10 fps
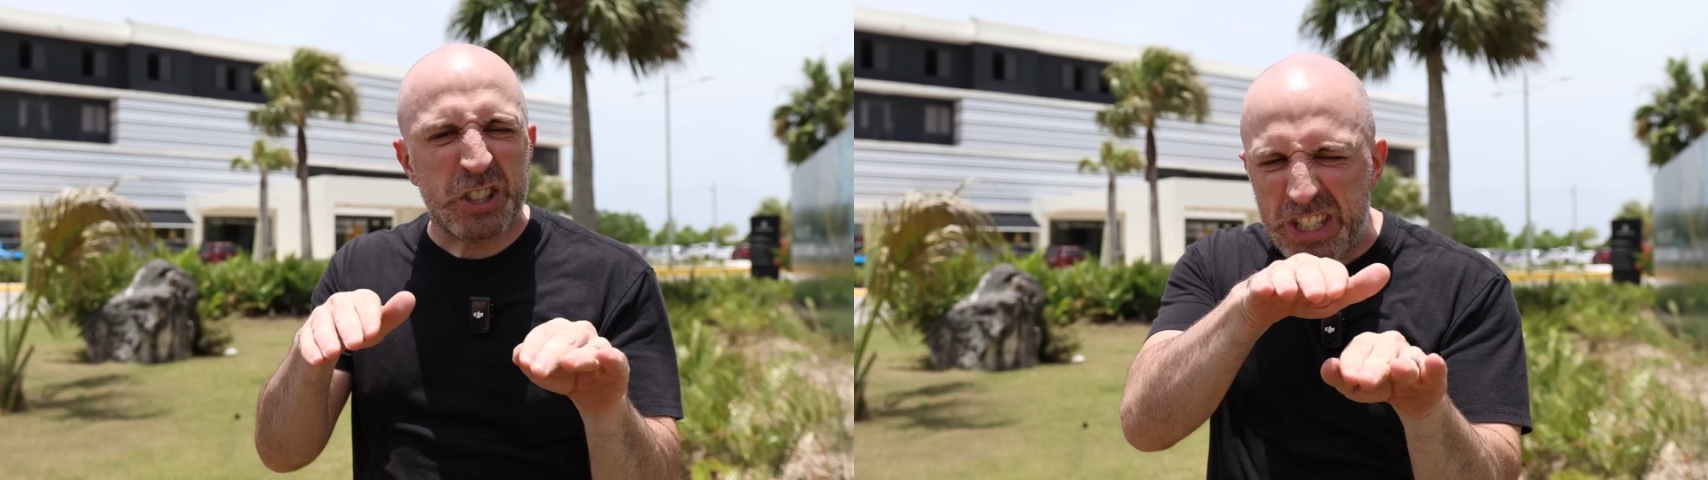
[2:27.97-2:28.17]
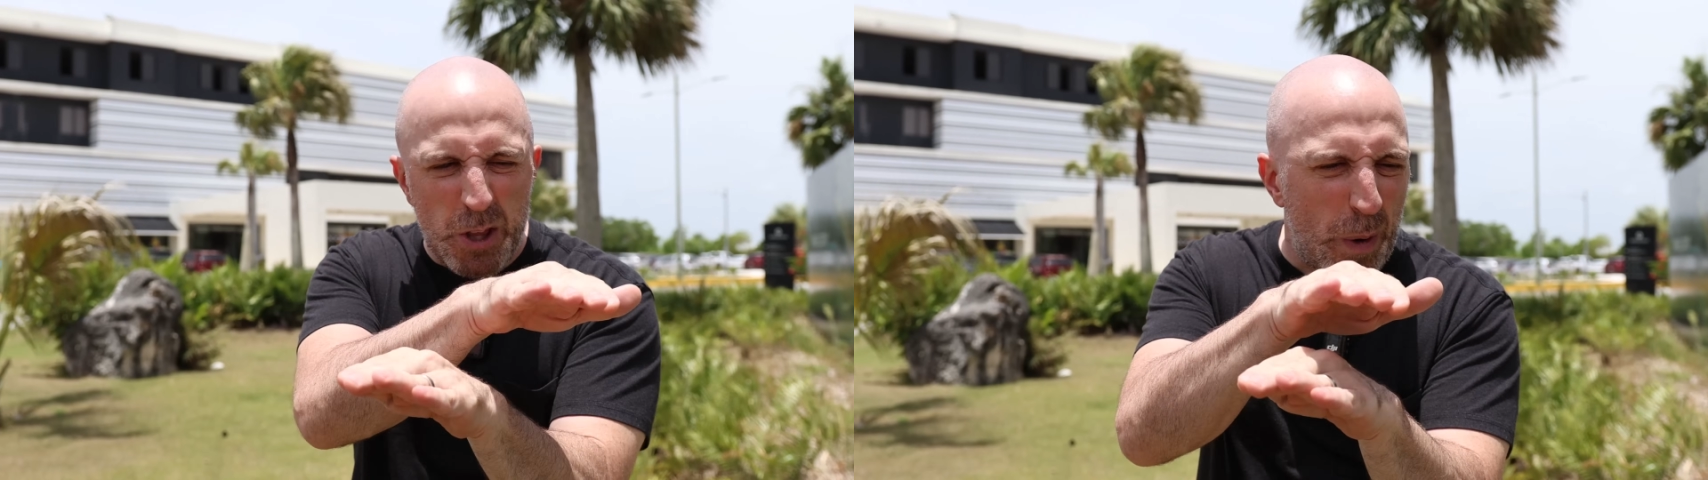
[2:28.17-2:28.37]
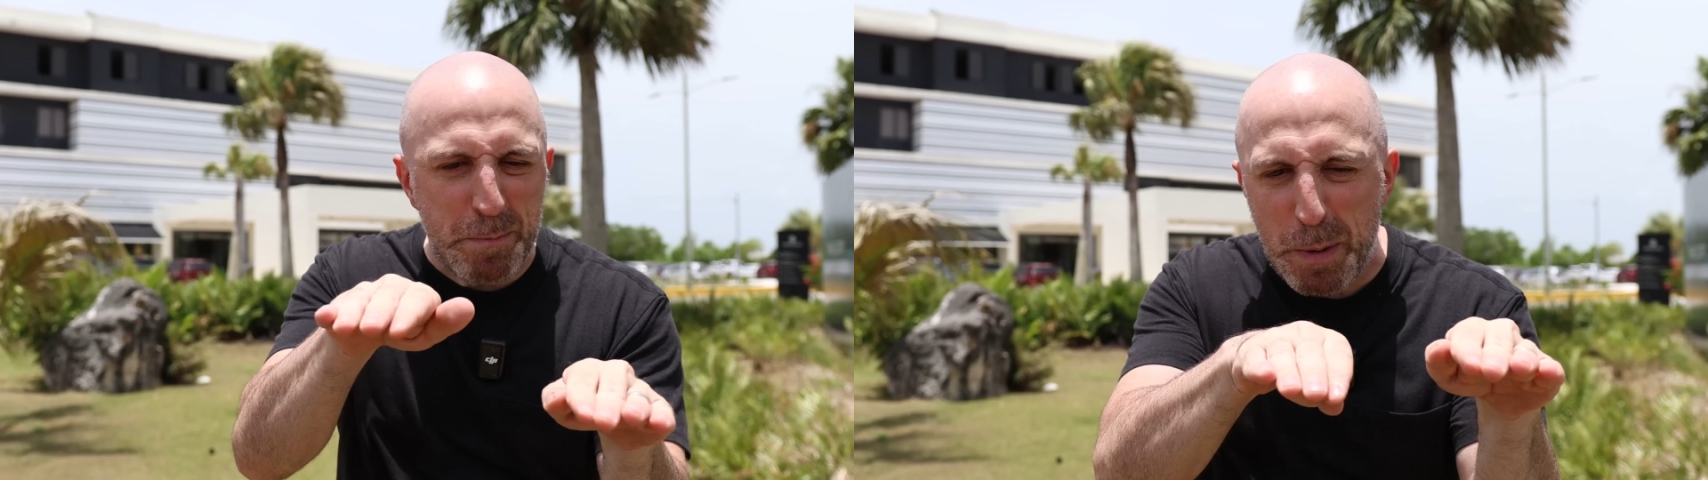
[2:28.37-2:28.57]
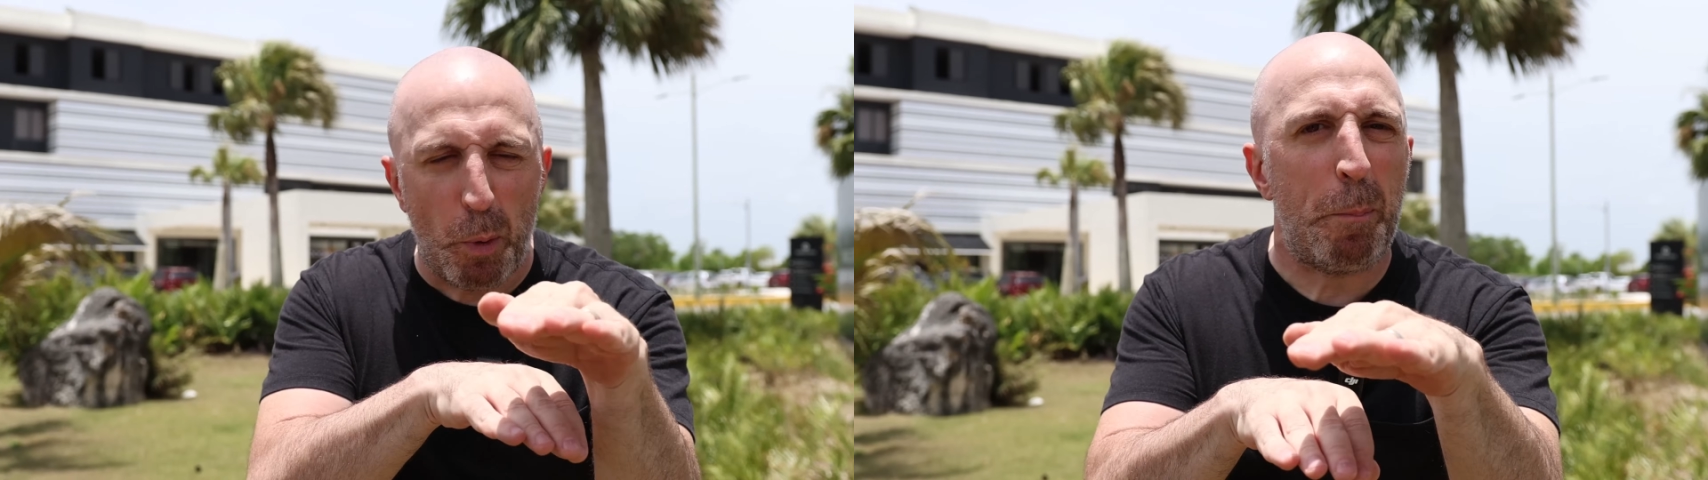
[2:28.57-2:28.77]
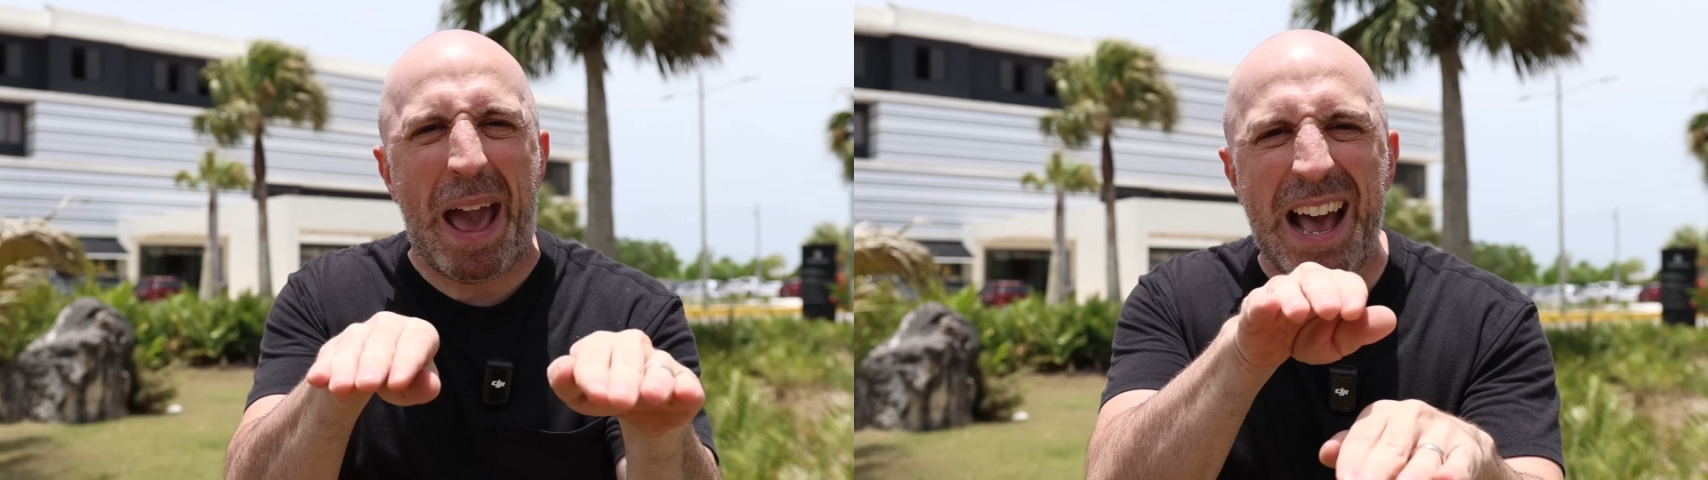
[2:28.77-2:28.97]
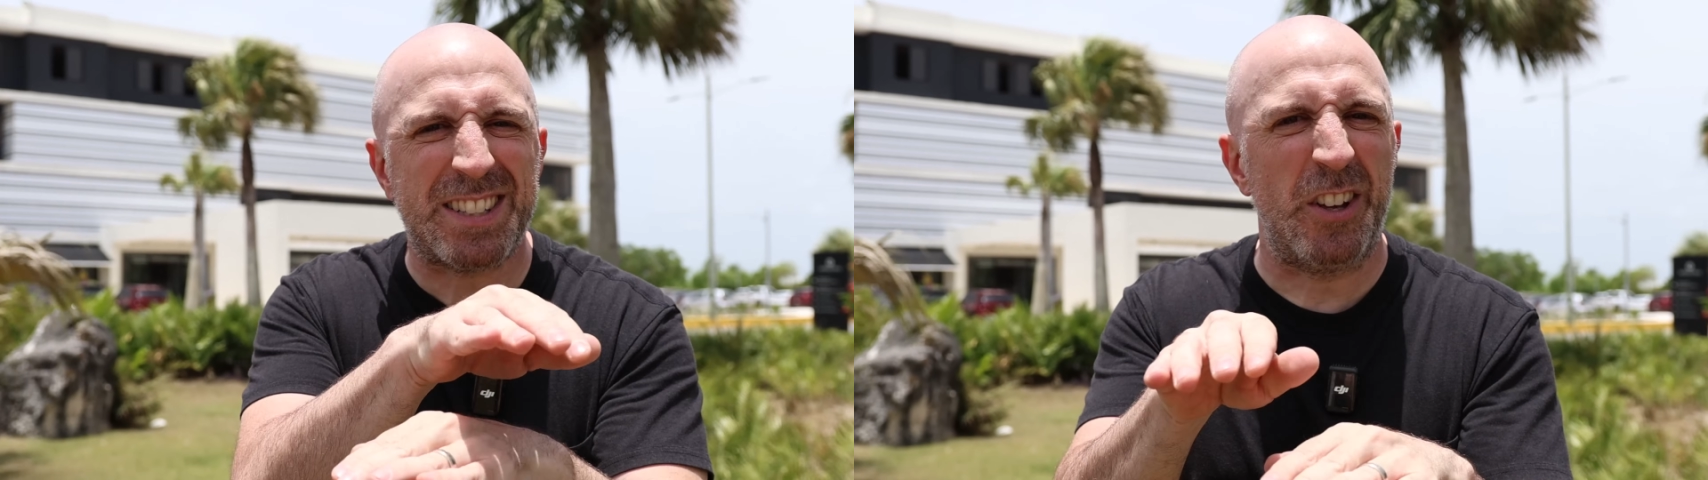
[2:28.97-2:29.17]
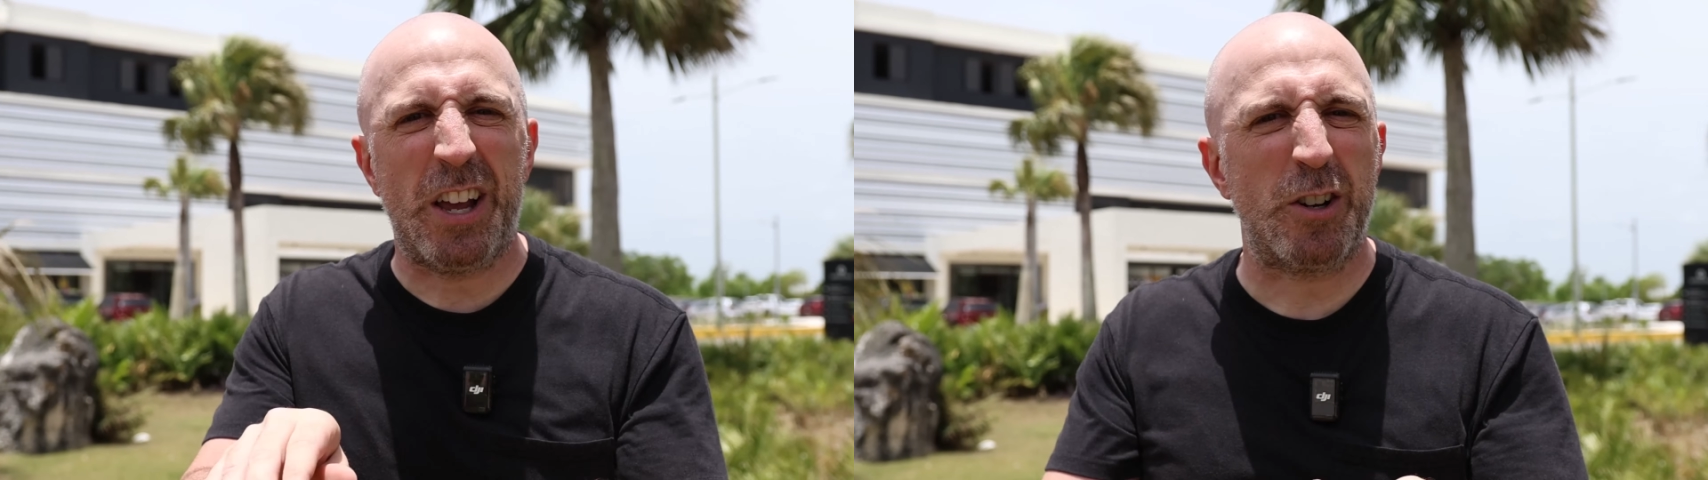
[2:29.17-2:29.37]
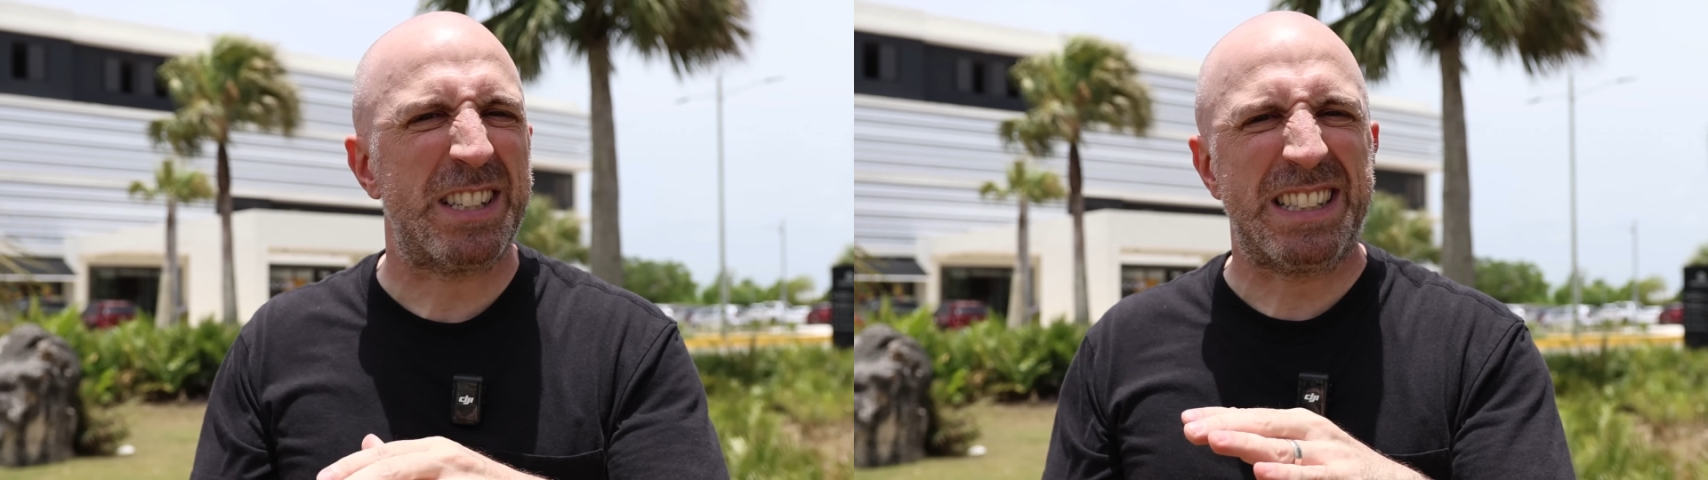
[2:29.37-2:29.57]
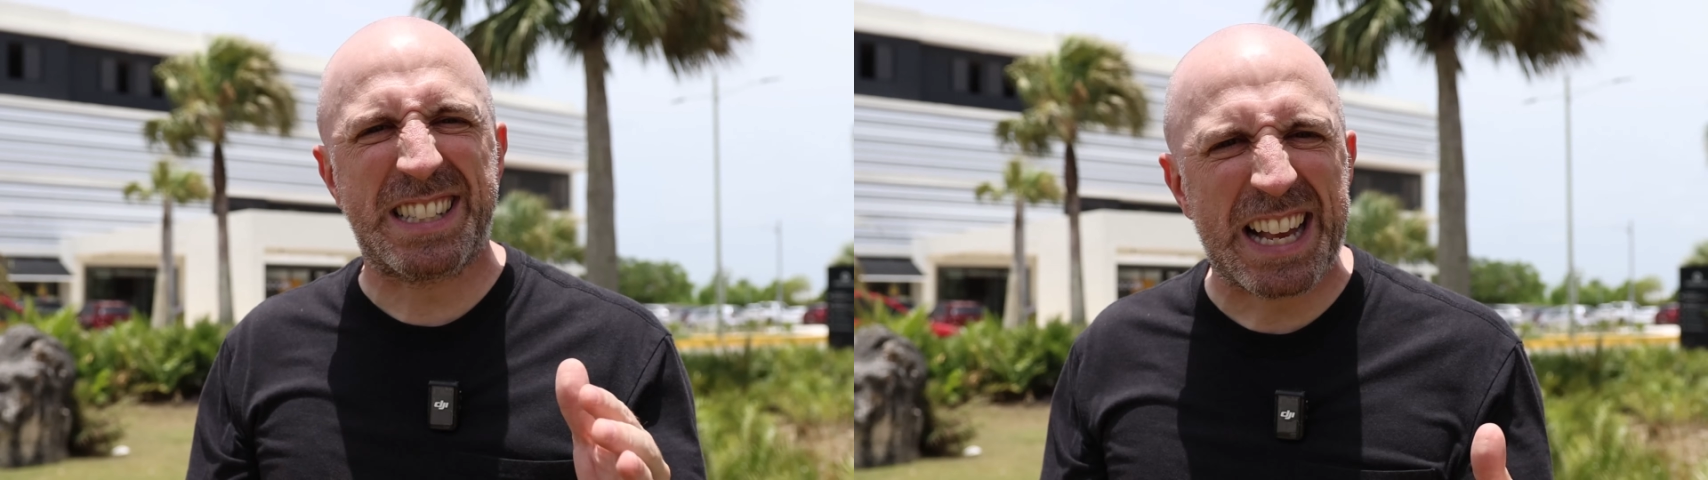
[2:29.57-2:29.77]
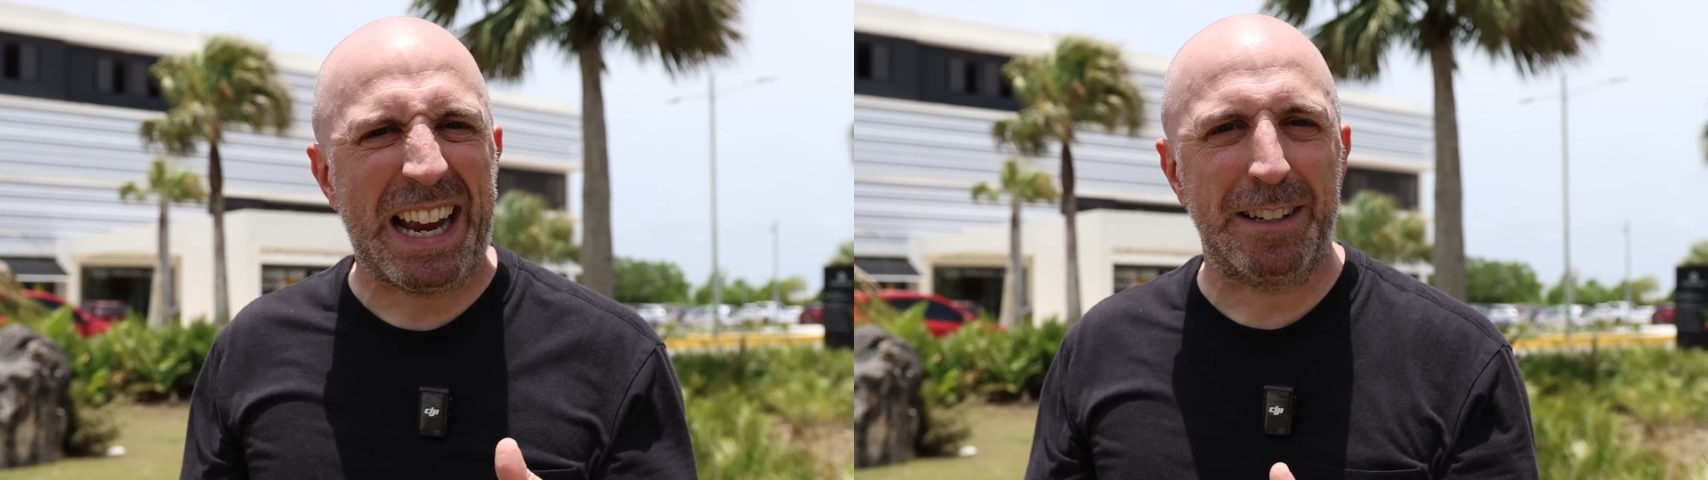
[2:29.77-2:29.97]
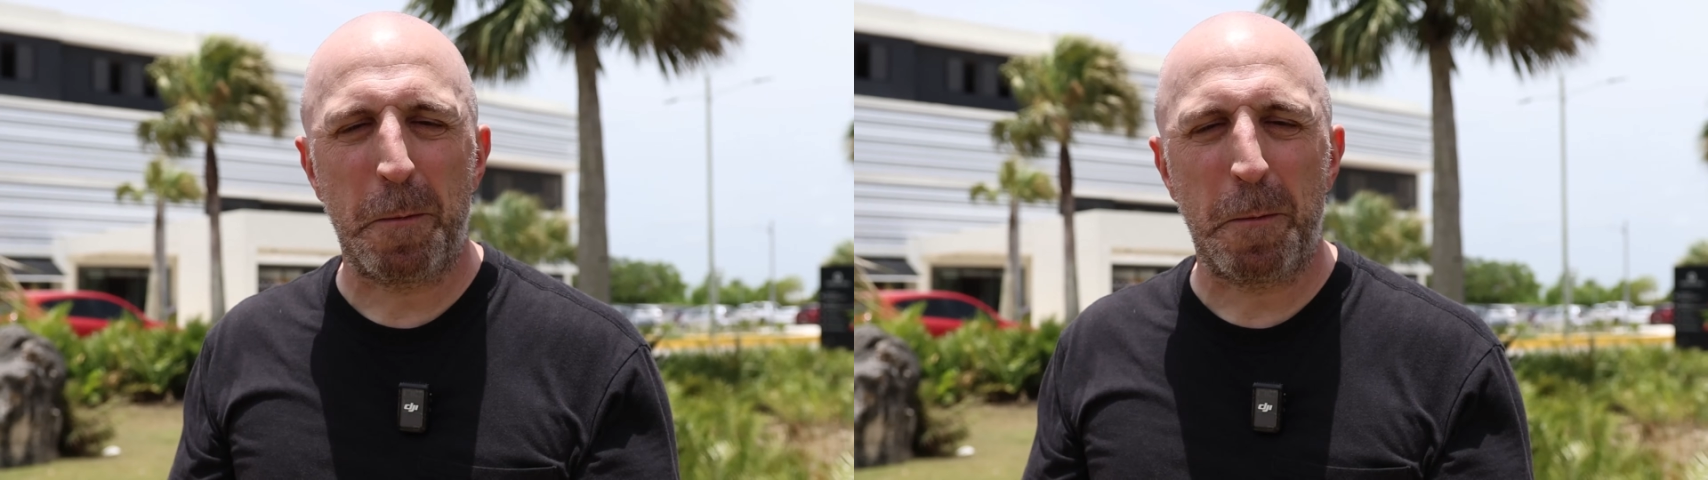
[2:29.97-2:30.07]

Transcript: See the way people pass on there, it's insane.